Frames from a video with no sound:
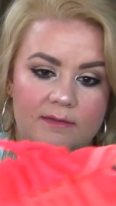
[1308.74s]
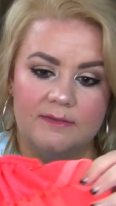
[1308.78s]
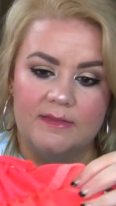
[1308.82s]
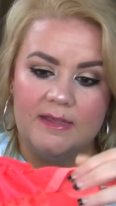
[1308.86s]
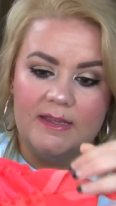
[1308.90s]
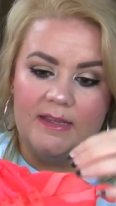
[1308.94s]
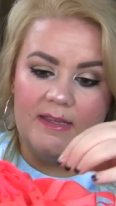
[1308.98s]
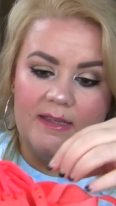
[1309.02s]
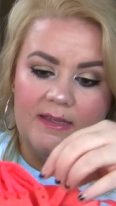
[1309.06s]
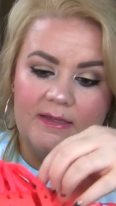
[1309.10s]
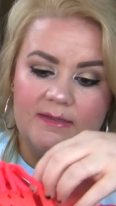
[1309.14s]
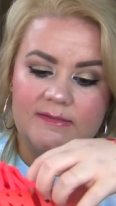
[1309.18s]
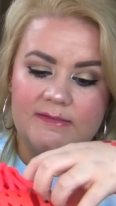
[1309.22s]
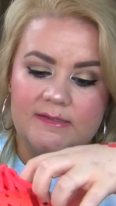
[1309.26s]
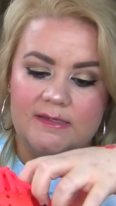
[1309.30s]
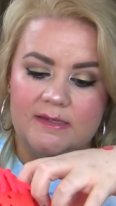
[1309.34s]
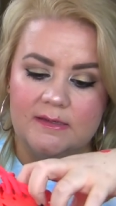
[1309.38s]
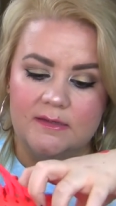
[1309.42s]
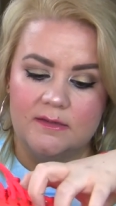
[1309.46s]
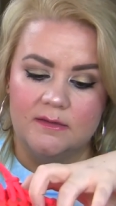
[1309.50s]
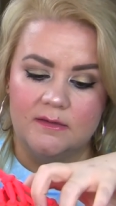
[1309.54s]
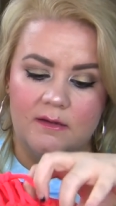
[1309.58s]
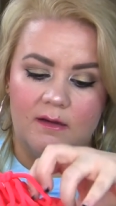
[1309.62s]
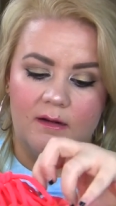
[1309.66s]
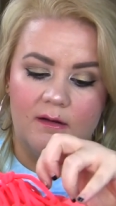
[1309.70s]
these
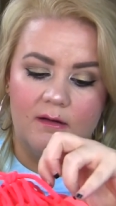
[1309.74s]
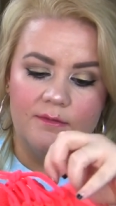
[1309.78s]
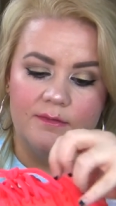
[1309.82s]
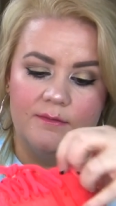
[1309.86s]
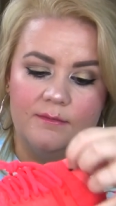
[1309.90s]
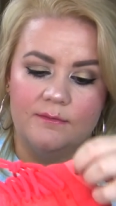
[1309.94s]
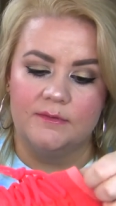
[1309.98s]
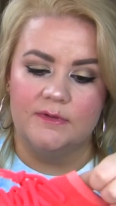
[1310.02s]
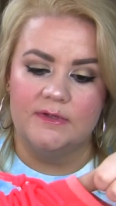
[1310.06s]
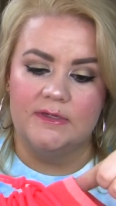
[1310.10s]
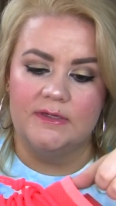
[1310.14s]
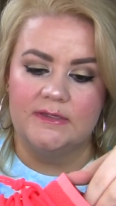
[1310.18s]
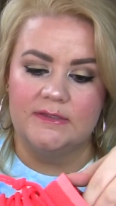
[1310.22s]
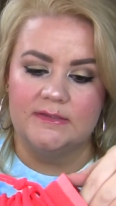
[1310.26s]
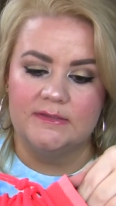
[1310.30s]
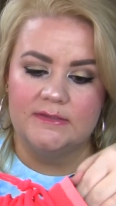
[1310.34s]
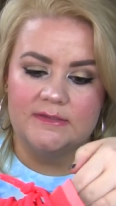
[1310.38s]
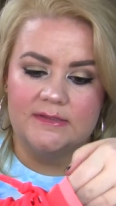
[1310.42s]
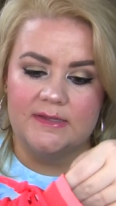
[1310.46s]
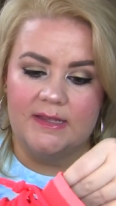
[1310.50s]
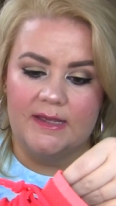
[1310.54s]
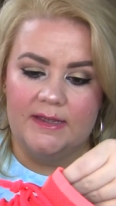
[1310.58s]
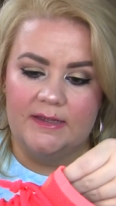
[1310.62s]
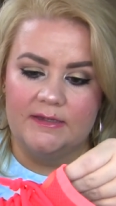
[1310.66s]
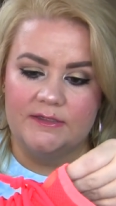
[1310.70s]
are the
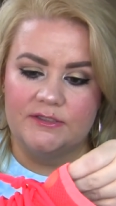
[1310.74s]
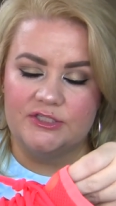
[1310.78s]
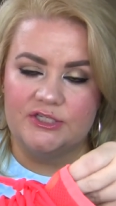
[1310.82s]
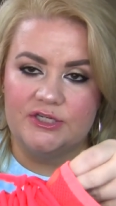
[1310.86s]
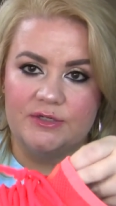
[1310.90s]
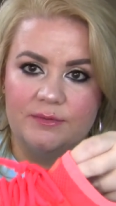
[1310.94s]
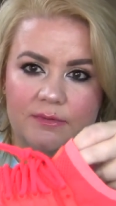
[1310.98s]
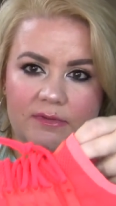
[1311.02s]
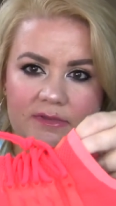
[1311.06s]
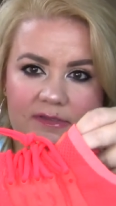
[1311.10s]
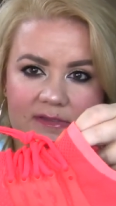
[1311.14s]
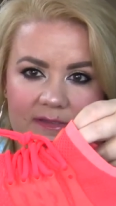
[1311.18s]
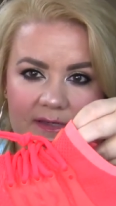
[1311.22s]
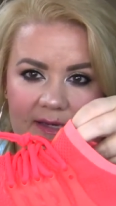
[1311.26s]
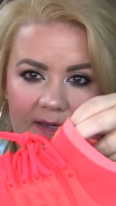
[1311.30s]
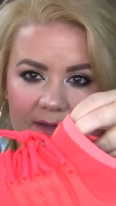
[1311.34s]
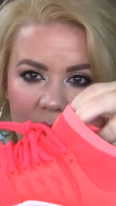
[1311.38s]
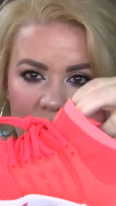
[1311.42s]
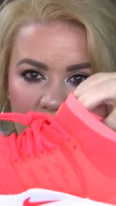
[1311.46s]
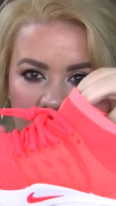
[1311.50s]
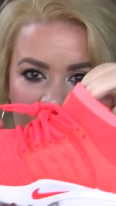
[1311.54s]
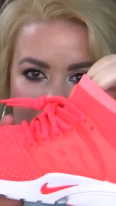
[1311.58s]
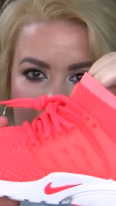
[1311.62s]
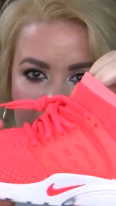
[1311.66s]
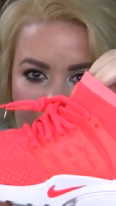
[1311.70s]
ones that she was
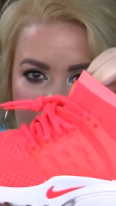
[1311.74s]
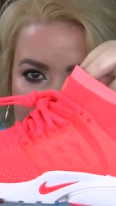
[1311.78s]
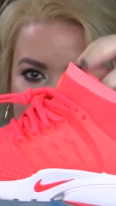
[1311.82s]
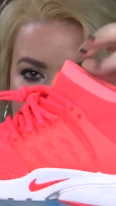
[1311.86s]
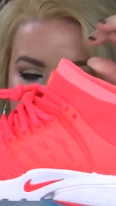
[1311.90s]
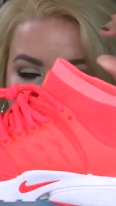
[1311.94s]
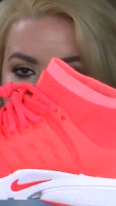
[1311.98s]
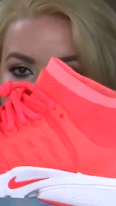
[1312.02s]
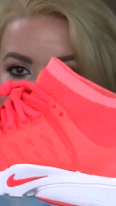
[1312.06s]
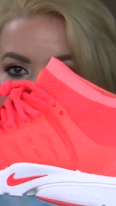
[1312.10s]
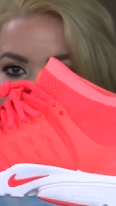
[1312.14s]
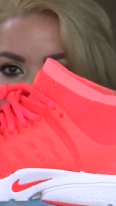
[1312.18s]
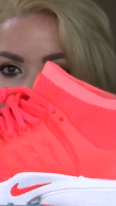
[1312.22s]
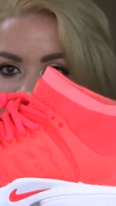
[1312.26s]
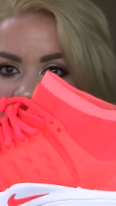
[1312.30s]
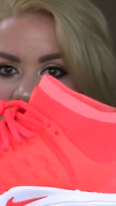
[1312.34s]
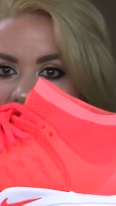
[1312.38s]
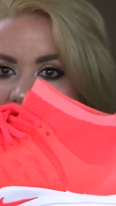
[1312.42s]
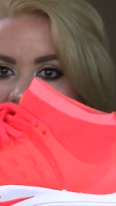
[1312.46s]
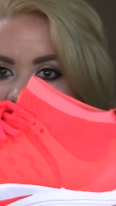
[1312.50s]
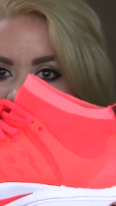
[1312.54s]
seen wearing not too